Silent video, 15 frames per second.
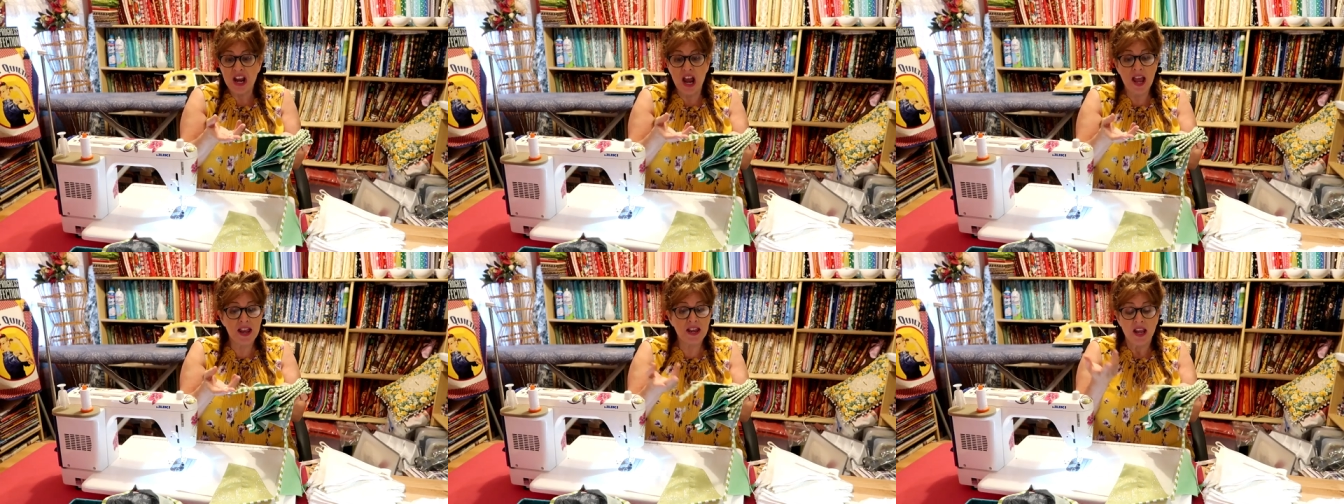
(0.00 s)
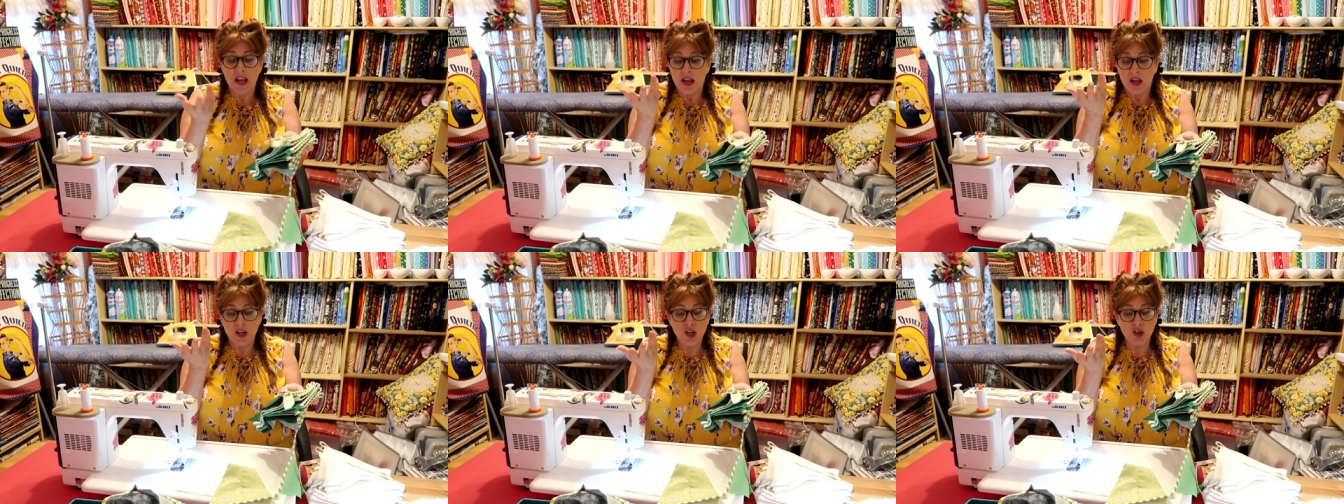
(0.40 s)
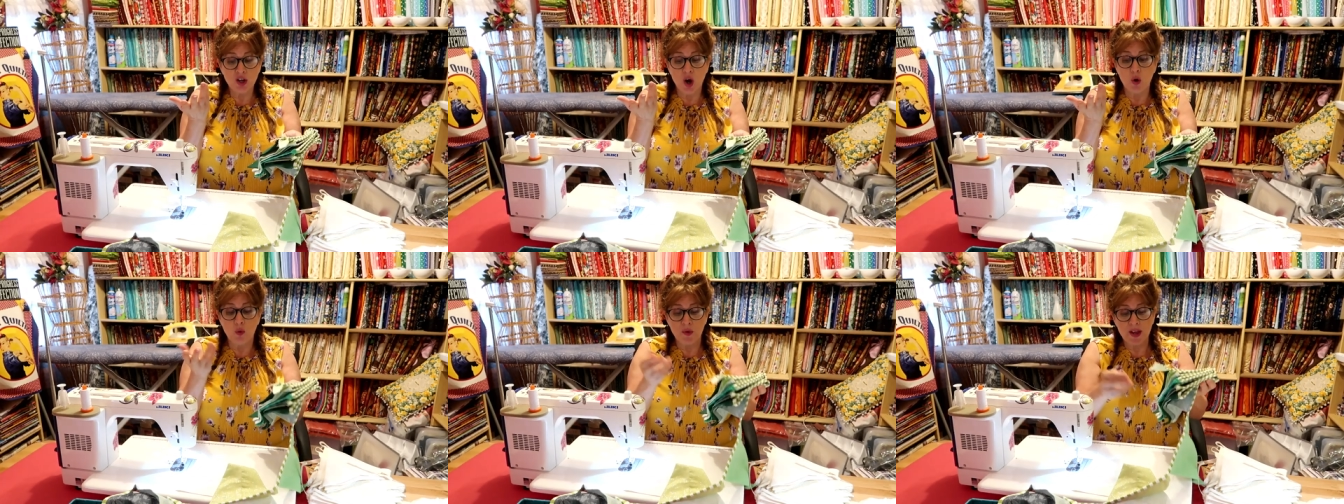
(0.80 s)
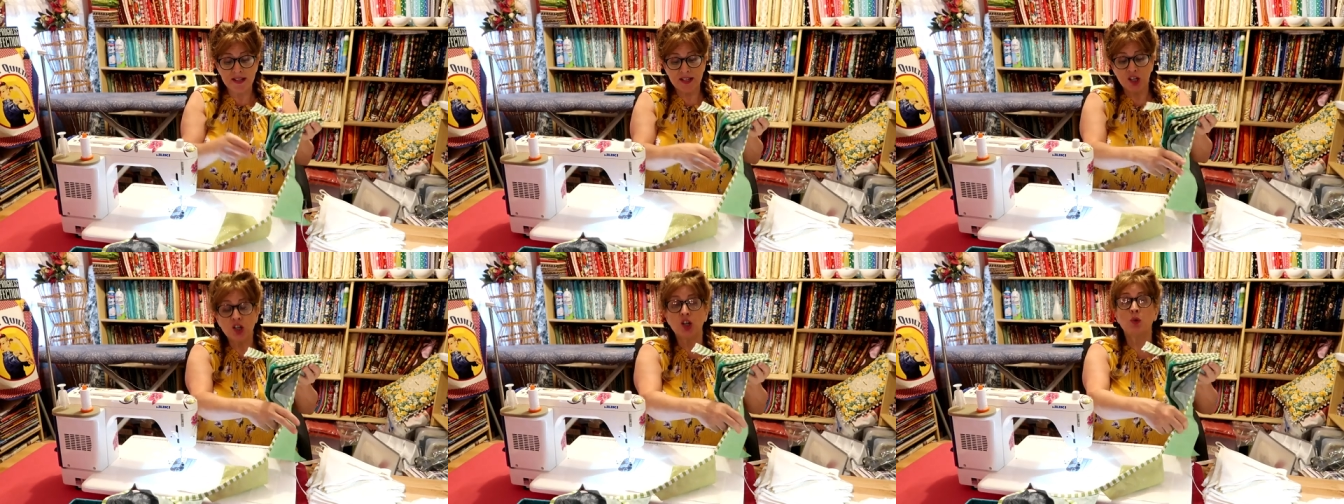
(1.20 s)
And, you know,
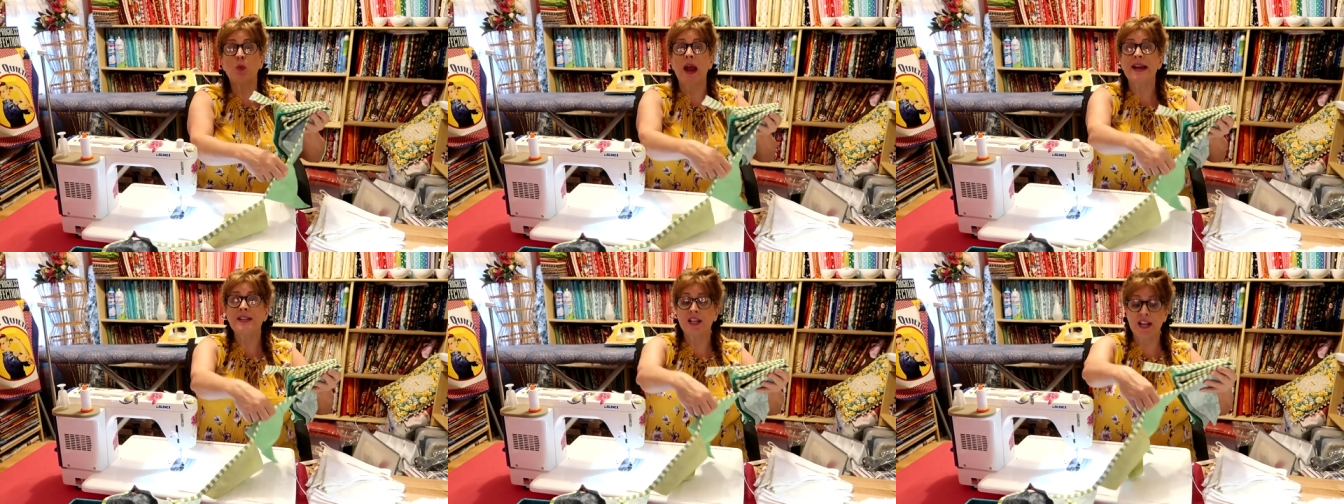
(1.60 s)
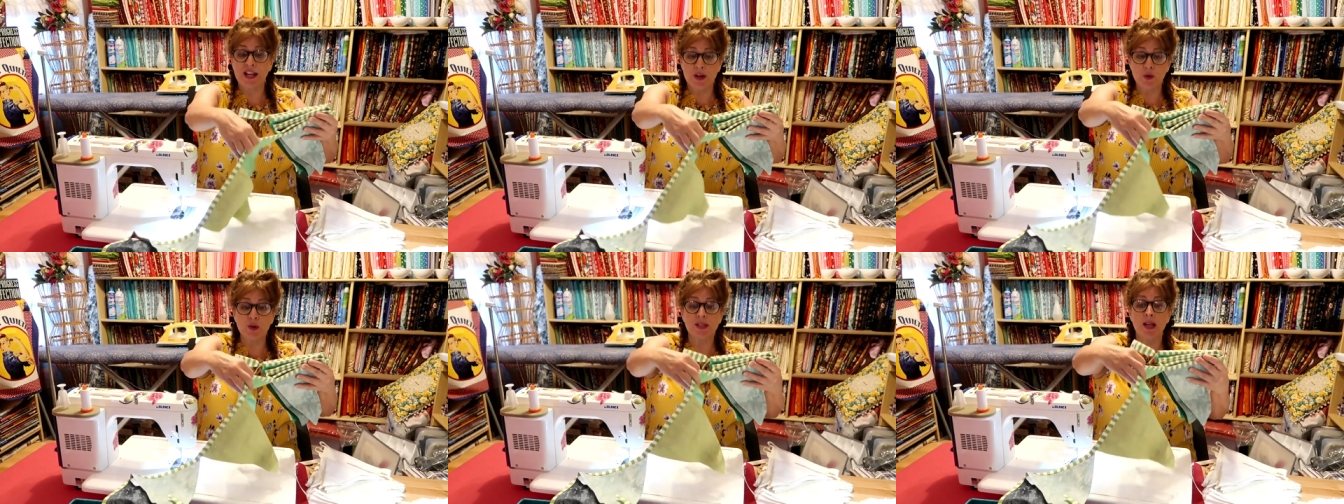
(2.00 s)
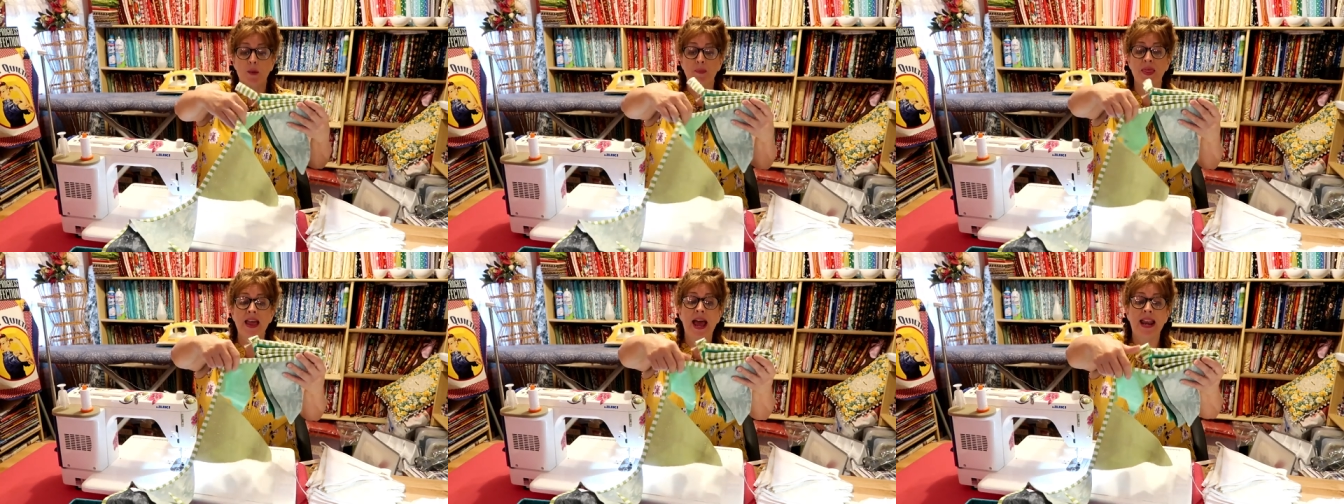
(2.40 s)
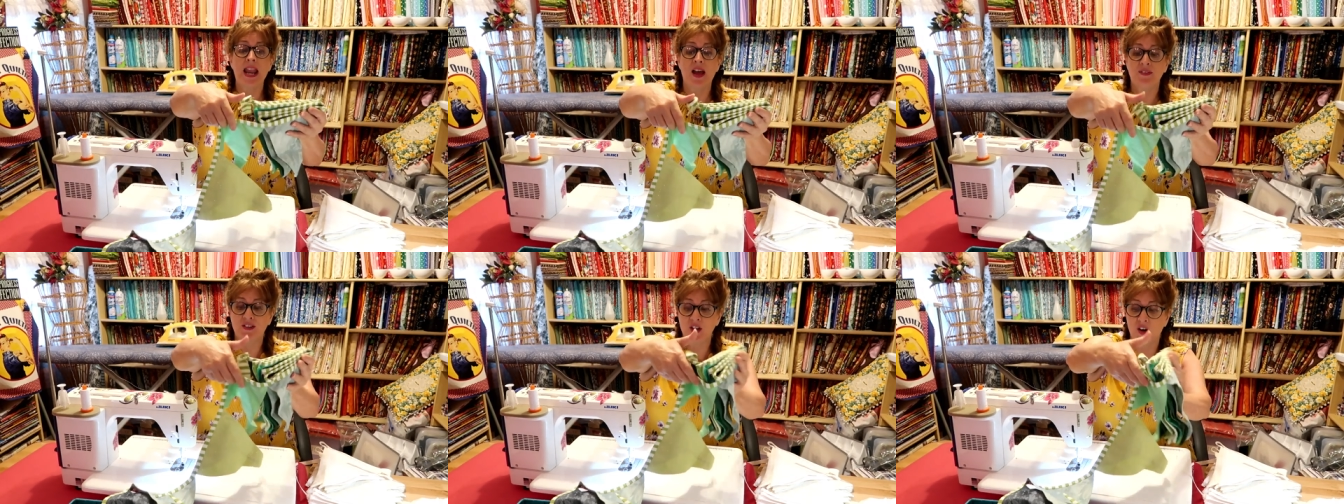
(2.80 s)
it's a good way to use up that
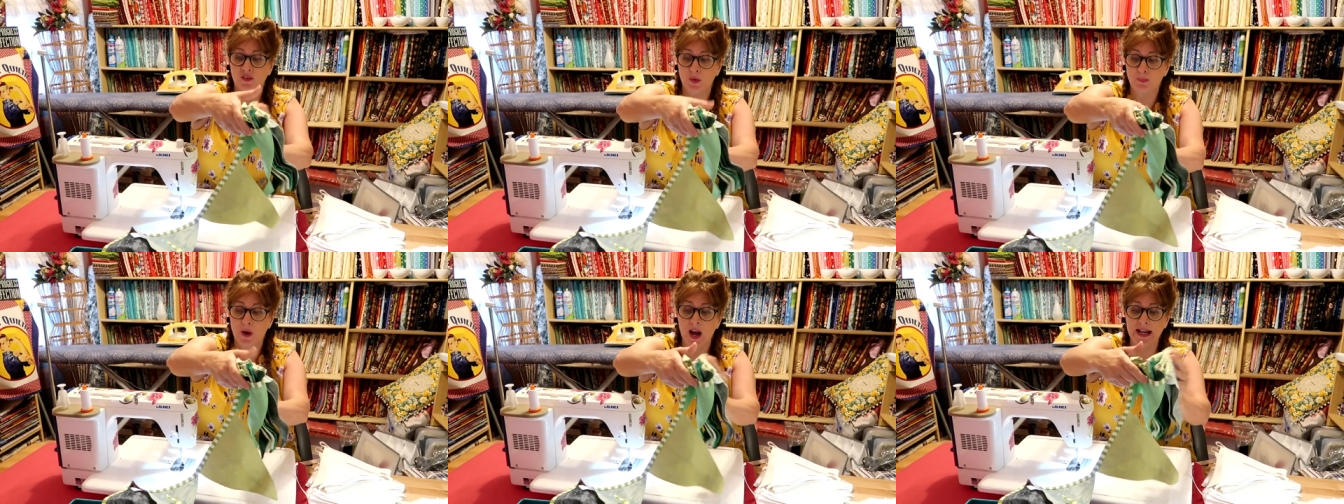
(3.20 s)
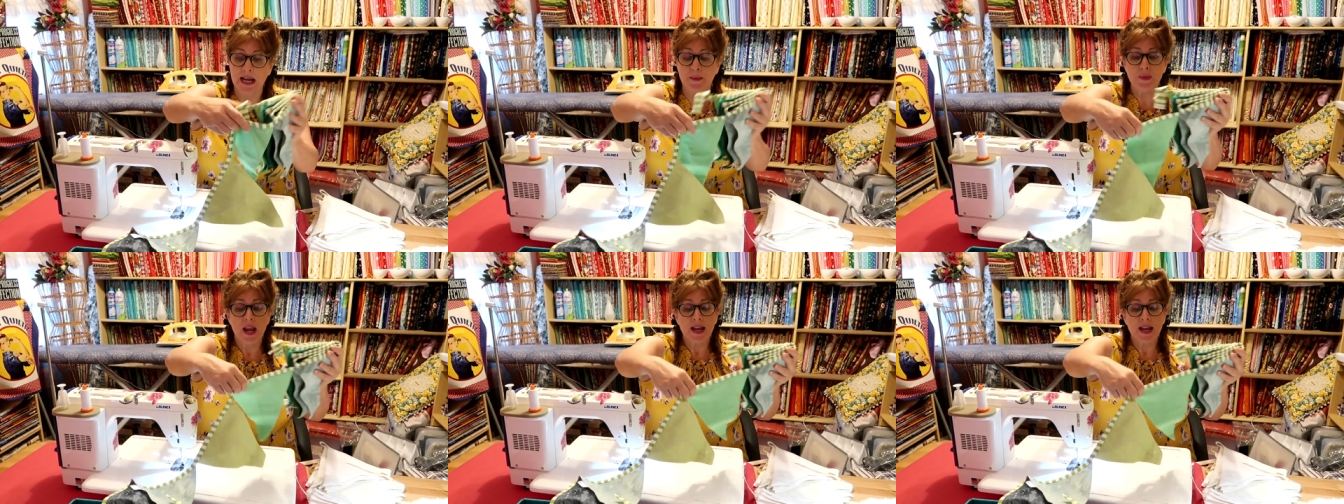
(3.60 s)
leftover binding.